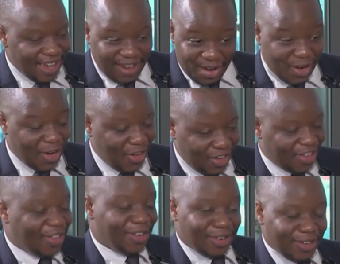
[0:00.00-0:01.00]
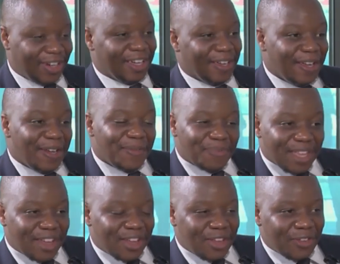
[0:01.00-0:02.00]
oh,
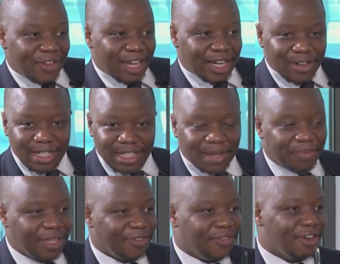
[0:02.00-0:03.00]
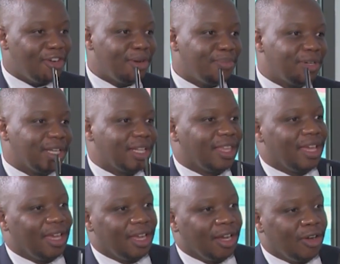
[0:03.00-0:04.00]
you've hinted on something very important
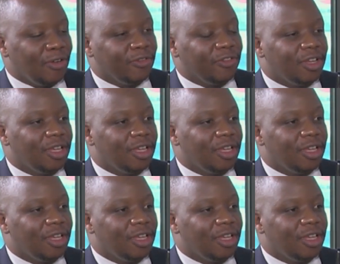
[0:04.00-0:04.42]
there, of